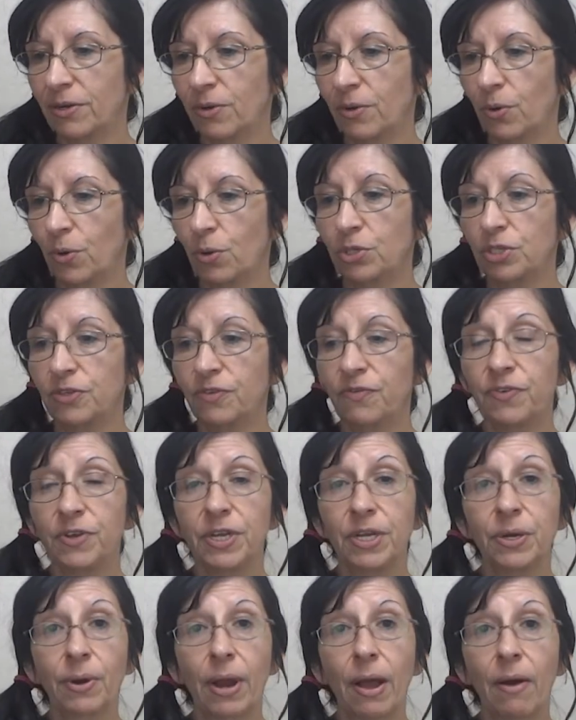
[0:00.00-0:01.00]
or to
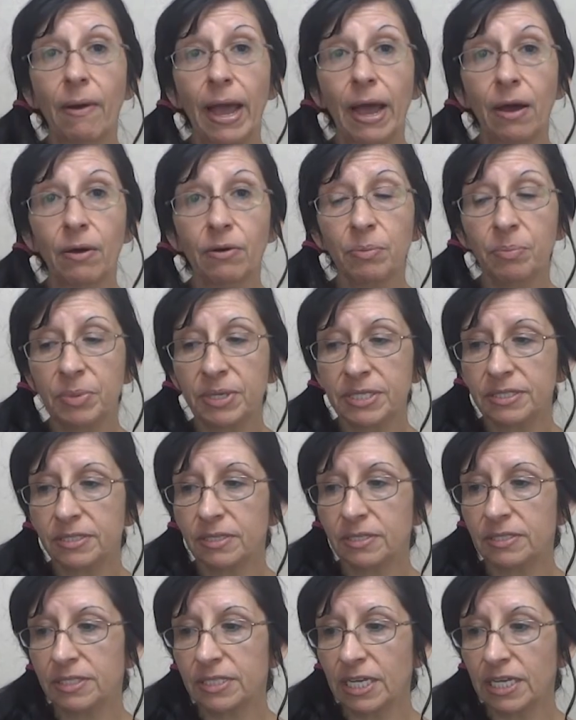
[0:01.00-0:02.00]
figure out how to be
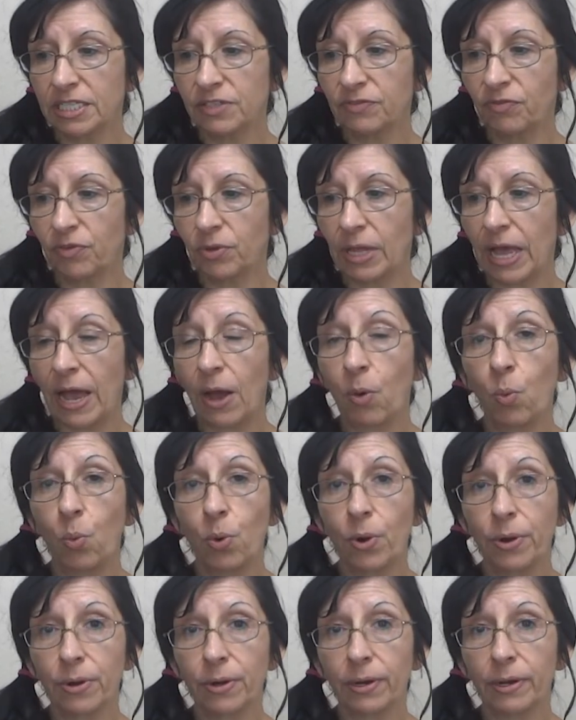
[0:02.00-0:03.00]
successful at
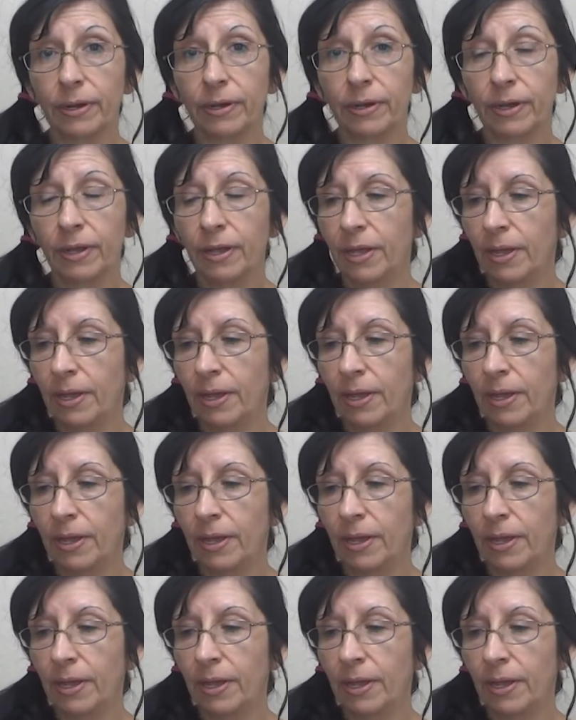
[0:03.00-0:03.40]
work